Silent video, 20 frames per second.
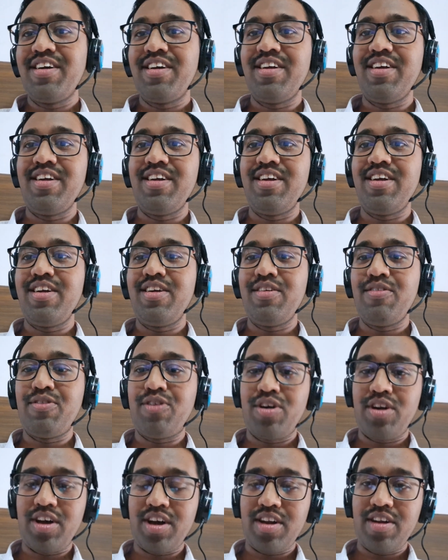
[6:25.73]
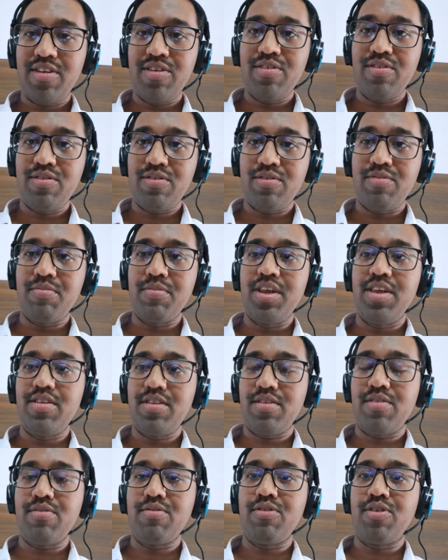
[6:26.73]
Ki, what are you? I
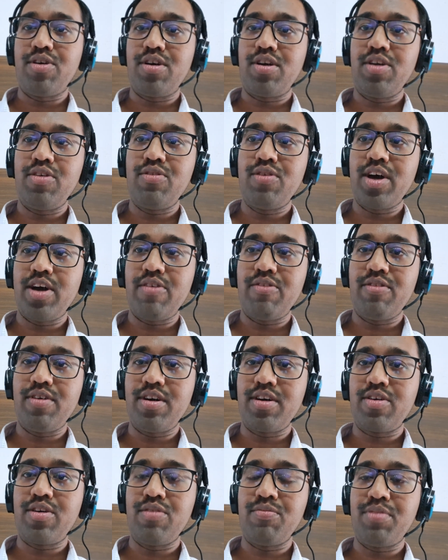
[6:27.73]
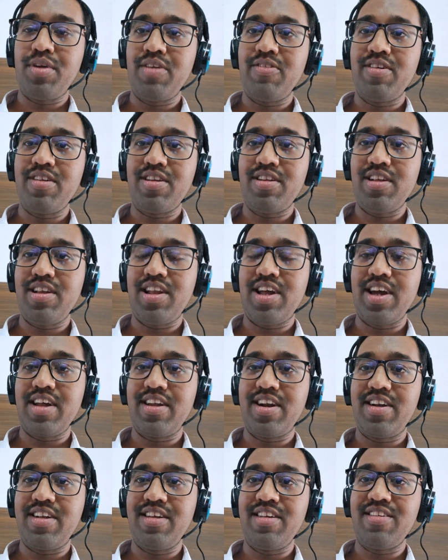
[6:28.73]
mean, it's what you have worked on previously,
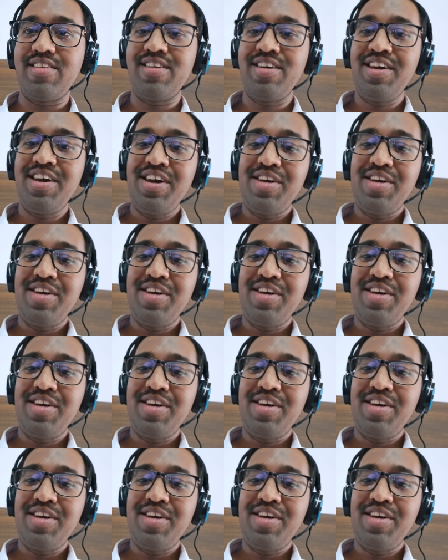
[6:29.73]
like that things.